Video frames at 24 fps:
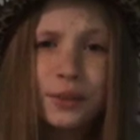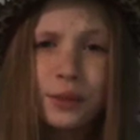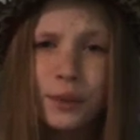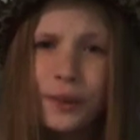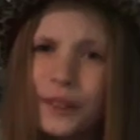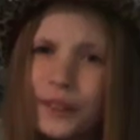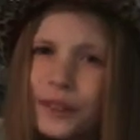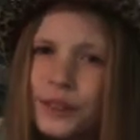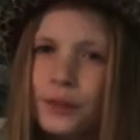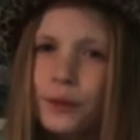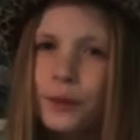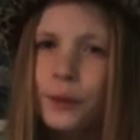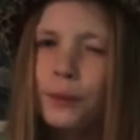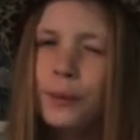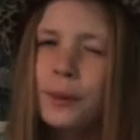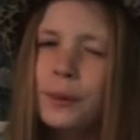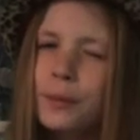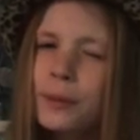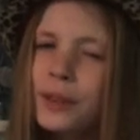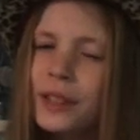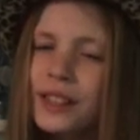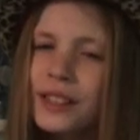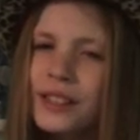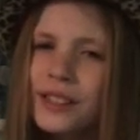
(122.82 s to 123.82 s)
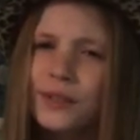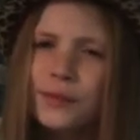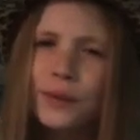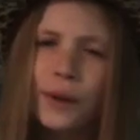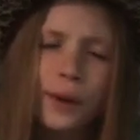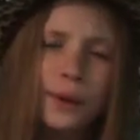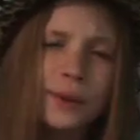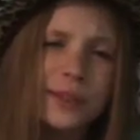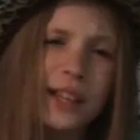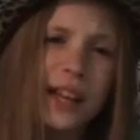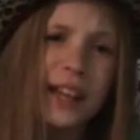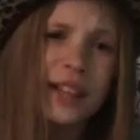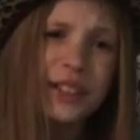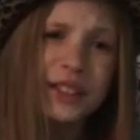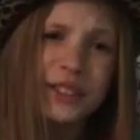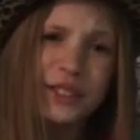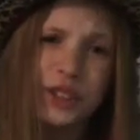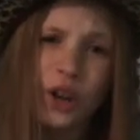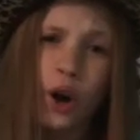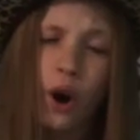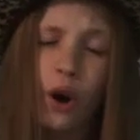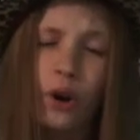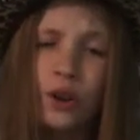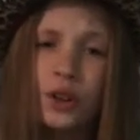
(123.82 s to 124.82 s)
of works for me because if I was any
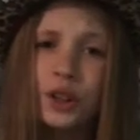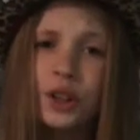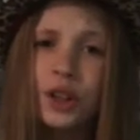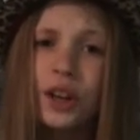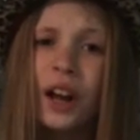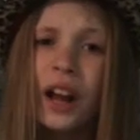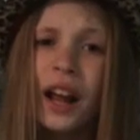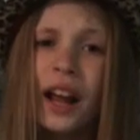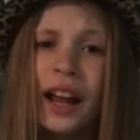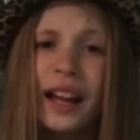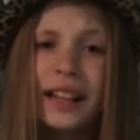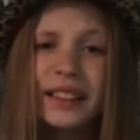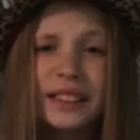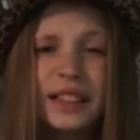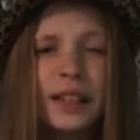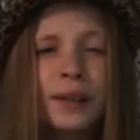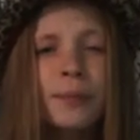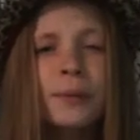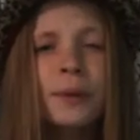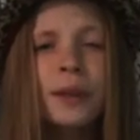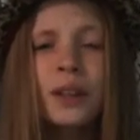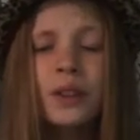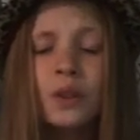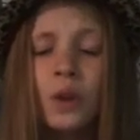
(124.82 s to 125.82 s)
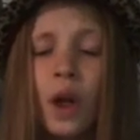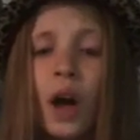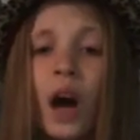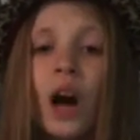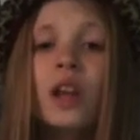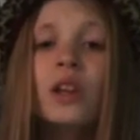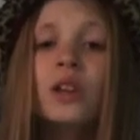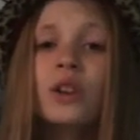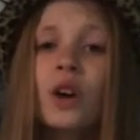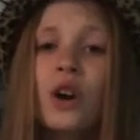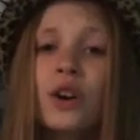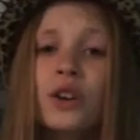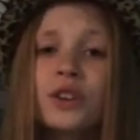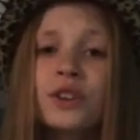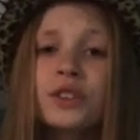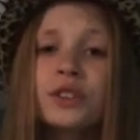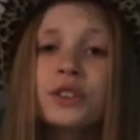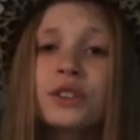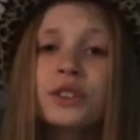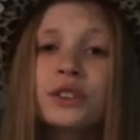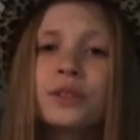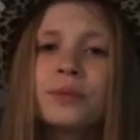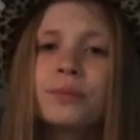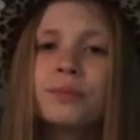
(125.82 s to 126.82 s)
taller, it'd take me a lot longer
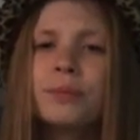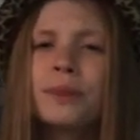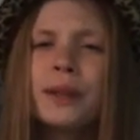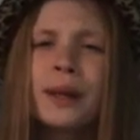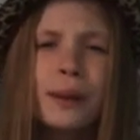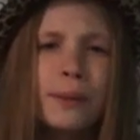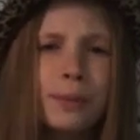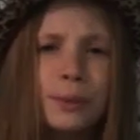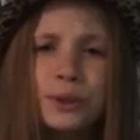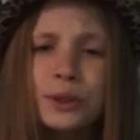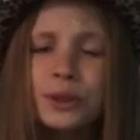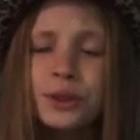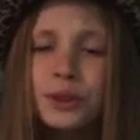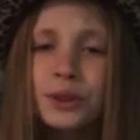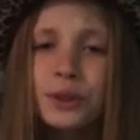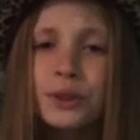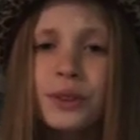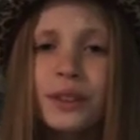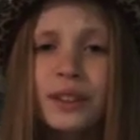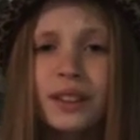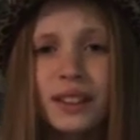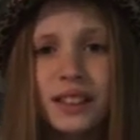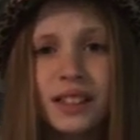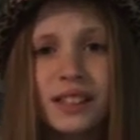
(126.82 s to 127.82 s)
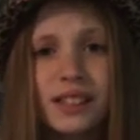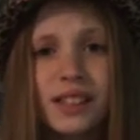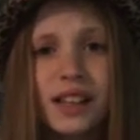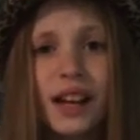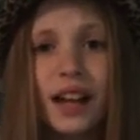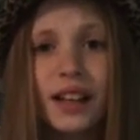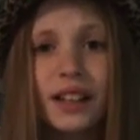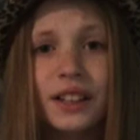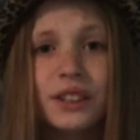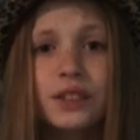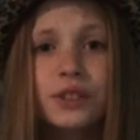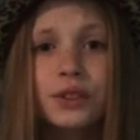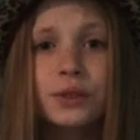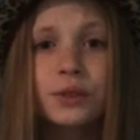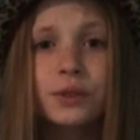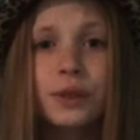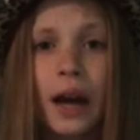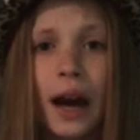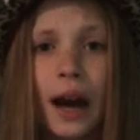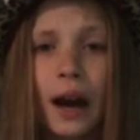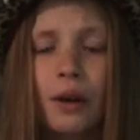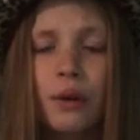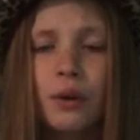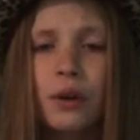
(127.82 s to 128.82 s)
to be able to do the things that I can do
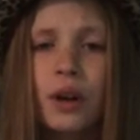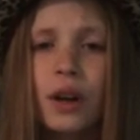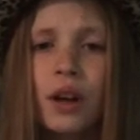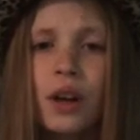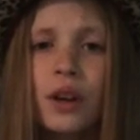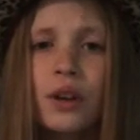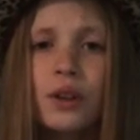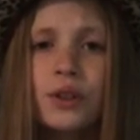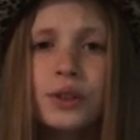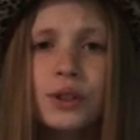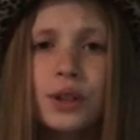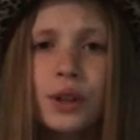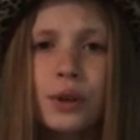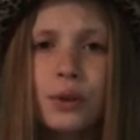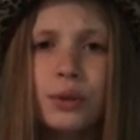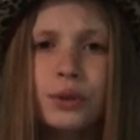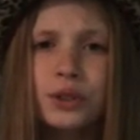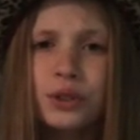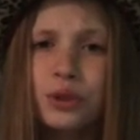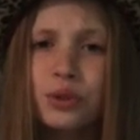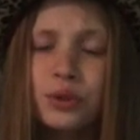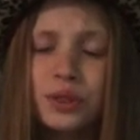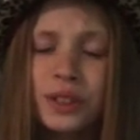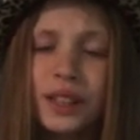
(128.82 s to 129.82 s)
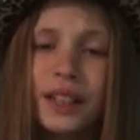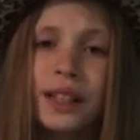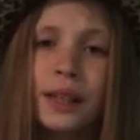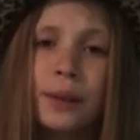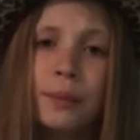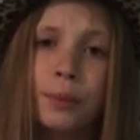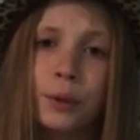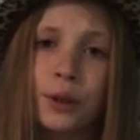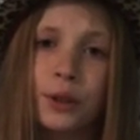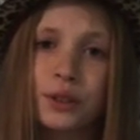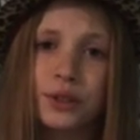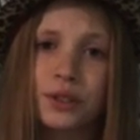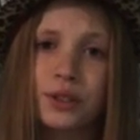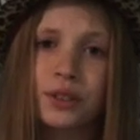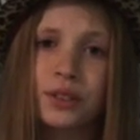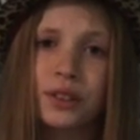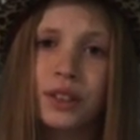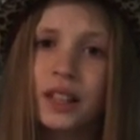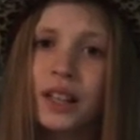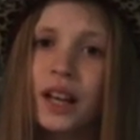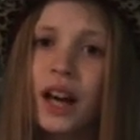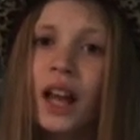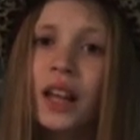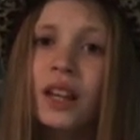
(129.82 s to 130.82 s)
now. So don't take it
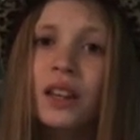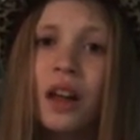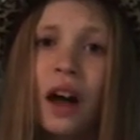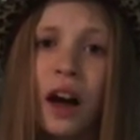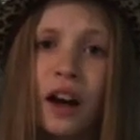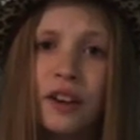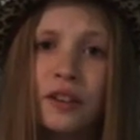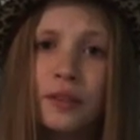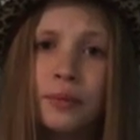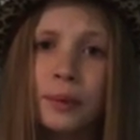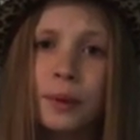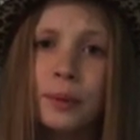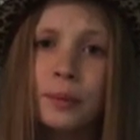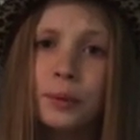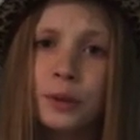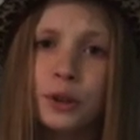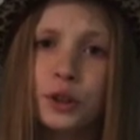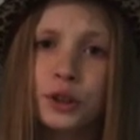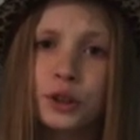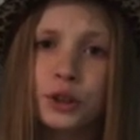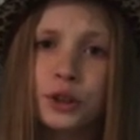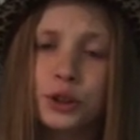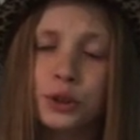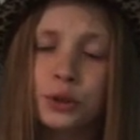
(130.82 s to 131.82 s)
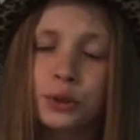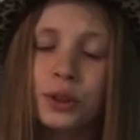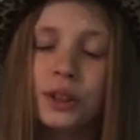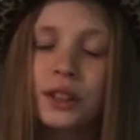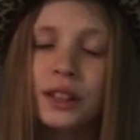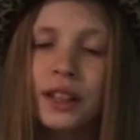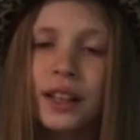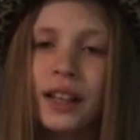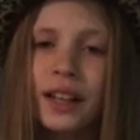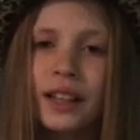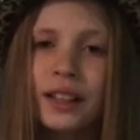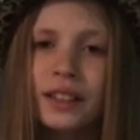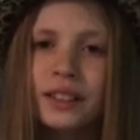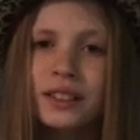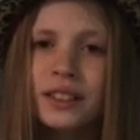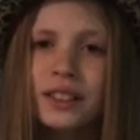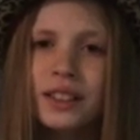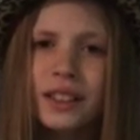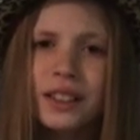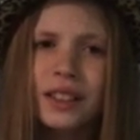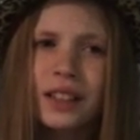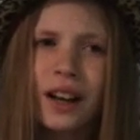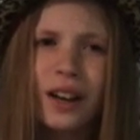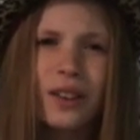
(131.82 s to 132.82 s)
personally. A lot of people are short, and
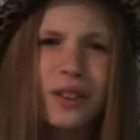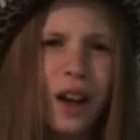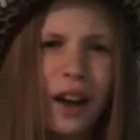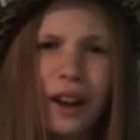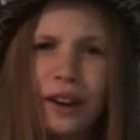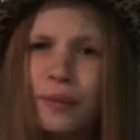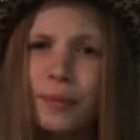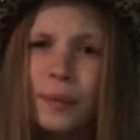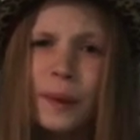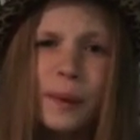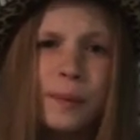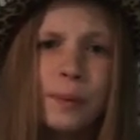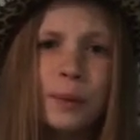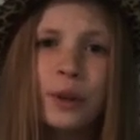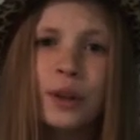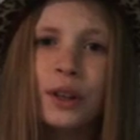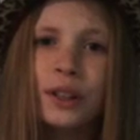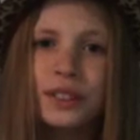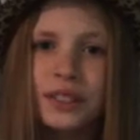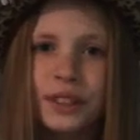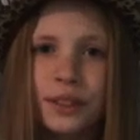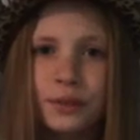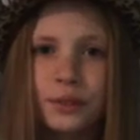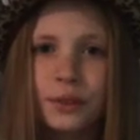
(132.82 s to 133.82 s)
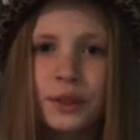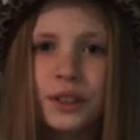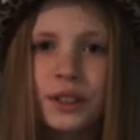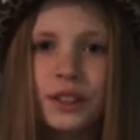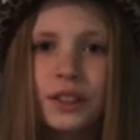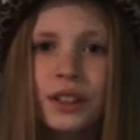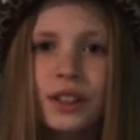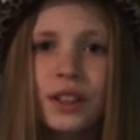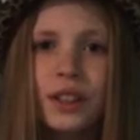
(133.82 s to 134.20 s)
a lot of people are different.